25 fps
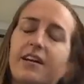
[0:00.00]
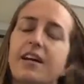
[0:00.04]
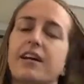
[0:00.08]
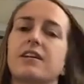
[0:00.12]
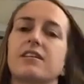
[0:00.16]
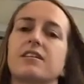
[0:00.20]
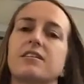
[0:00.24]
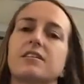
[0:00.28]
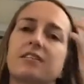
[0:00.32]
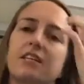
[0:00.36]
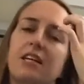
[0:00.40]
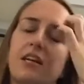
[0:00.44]
a
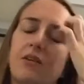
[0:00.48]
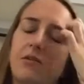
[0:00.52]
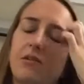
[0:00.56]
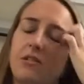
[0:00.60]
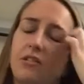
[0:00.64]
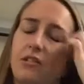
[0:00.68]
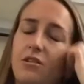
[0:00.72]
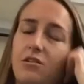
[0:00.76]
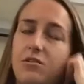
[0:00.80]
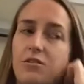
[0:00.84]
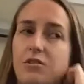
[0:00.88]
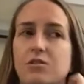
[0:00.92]
necklace today,
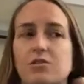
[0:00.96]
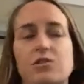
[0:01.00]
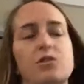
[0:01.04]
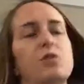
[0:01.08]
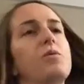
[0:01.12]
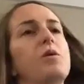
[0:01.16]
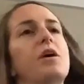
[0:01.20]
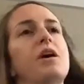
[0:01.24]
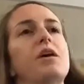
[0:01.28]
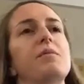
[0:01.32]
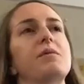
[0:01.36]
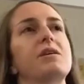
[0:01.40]
which I don't usually
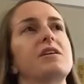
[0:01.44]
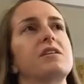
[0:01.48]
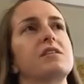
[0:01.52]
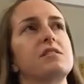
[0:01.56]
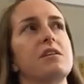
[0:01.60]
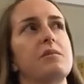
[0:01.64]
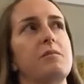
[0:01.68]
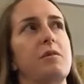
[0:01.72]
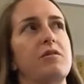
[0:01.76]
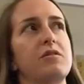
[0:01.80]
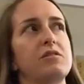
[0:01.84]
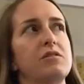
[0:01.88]
wear because
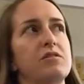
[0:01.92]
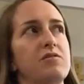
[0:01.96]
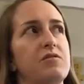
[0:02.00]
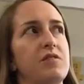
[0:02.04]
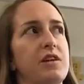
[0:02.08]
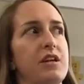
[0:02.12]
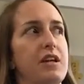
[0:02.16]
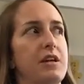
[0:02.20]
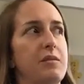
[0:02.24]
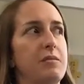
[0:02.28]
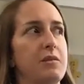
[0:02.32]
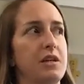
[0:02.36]
I'm always
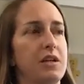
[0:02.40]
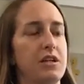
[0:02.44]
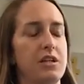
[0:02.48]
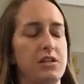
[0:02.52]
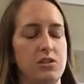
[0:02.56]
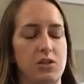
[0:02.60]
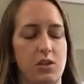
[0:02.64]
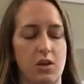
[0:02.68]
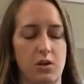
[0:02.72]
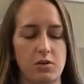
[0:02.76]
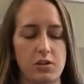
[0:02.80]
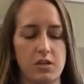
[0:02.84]
afraid I'm going to get
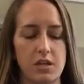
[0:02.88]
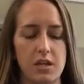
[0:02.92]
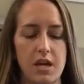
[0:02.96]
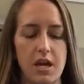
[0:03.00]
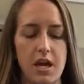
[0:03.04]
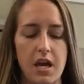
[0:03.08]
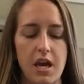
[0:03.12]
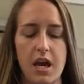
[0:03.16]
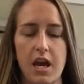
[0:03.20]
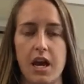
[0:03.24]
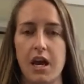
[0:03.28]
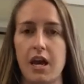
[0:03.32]
choked.
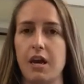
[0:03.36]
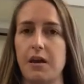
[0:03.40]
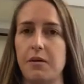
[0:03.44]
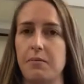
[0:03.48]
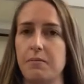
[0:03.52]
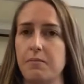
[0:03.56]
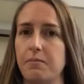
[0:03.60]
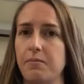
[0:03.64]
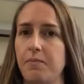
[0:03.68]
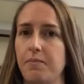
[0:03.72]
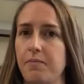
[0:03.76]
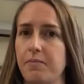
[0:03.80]

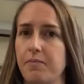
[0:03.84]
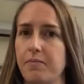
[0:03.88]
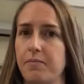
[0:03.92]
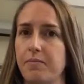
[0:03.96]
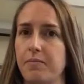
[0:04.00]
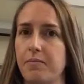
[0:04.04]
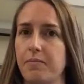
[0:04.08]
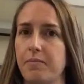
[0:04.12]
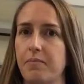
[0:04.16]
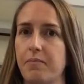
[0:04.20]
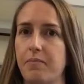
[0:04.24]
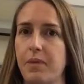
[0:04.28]

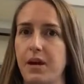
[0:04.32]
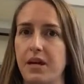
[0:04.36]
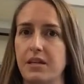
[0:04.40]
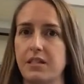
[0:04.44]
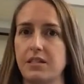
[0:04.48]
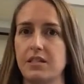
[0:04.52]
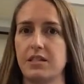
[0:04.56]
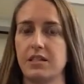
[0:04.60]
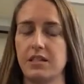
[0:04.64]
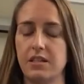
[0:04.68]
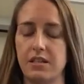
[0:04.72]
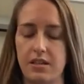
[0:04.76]

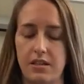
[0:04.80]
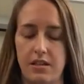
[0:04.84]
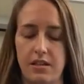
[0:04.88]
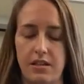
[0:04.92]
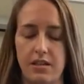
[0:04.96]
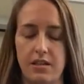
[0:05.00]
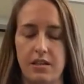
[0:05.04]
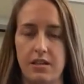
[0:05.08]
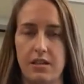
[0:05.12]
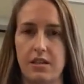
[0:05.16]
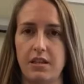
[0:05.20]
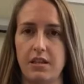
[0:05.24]
But
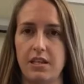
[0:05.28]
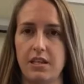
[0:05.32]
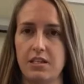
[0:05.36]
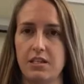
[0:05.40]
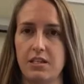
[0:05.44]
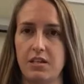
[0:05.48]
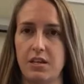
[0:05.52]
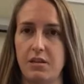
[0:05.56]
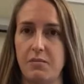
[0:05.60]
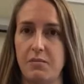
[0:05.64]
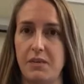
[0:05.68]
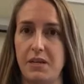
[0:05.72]
this
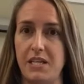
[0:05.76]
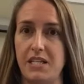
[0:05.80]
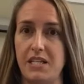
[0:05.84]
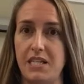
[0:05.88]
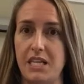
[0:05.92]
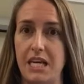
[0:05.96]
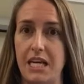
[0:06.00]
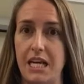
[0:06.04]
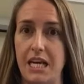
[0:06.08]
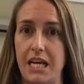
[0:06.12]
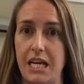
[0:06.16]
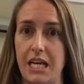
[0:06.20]
could be
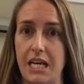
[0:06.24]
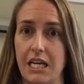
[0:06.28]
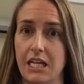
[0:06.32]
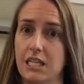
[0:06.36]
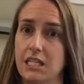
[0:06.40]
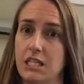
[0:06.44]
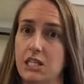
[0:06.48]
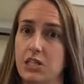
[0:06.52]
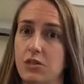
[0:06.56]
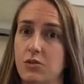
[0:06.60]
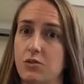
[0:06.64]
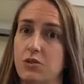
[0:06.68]
dinging.
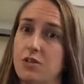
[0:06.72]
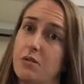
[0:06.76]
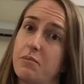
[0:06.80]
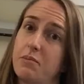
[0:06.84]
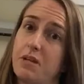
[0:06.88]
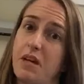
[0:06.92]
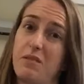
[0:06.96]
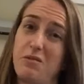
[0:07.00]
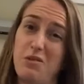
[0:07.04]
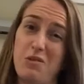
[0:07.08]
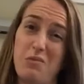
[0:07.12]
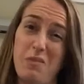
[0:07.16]
So
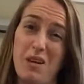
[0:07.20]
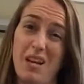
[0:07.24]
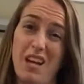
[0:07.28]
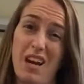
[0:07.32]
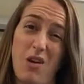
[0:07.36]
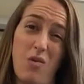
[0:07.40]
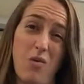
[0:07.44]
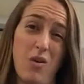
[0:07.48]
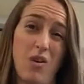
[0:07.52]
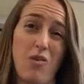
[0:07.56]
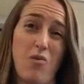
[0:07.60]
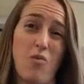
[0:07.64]
sometimes you may
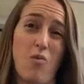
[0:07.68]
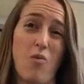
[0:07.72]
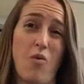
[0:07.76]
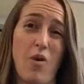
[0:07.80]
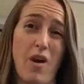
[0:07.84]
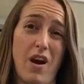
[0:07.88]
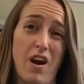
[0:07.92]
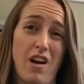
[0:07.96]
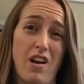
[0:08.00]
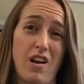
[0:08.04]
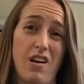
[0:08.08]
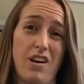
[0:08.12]
not want to
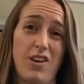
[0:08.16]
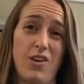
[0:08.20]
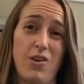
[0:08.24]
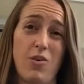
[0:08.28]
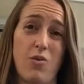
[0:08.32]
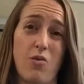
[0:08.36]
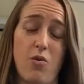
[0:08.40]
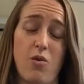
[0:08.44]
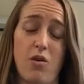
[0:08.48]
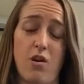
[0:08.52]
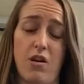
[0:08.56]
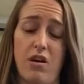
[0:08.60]
wear
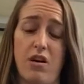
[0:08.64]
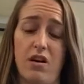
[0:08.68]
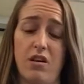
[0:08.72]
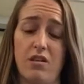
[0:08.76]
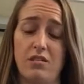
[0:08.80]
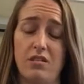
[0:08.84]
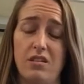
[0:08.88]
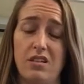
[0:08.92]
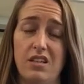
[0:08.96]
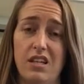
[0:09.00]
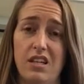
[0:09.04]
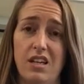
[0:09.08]
your
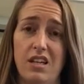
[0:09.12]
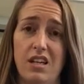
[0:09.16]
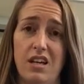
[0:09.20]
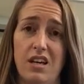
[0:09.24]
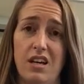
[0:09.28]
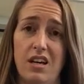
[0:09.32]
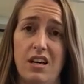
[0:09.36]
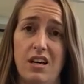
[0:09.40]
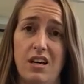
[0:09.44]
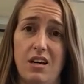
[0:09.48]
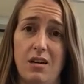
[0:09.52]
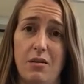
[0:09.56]

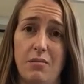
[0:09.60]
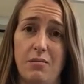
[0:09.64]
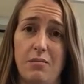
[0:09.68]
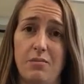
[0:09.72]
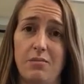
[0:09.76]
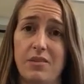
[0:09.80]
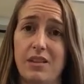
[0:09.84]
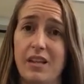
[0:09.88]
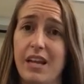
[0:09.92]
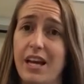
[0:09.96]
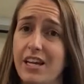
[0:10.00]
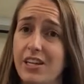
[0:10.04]

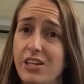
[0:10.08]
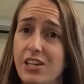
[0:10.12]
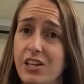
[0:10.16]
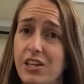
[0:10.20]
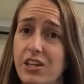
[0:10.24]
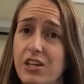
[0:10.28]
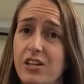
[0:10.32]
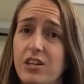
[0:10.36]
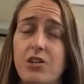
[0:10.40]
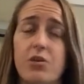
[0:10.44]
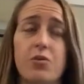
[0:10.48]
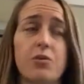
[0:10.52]

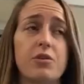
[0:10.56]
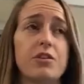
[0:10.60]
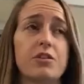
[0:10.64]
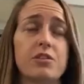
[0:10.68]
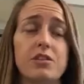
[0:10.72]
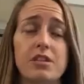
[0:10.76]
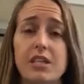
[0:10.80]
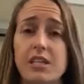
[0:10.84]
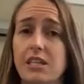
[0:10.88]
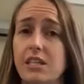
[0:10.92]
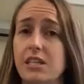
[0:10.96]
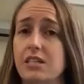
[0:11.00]
lanyard or your
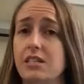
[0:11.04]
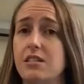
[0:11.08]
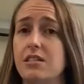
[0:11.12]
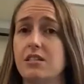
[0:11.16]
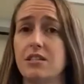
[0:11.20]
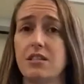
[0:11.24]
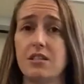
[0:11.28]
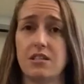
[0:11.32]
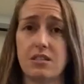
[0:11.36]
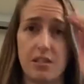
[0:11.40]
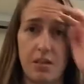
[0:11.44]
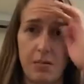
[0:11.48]
keys,
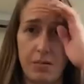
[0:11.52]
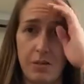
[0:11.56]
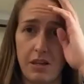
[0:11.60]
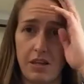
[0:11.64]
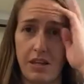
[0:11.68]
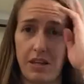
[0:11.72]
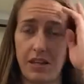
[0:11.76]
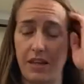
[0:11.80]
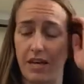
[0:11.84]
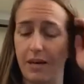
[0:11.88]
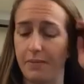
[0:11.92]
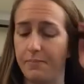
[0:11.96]
something
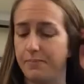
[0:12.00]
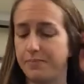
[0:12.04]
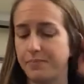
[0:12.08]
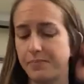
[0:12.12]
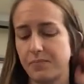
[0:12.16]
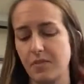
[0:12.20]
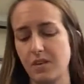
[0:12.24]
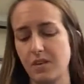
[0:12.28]
like that.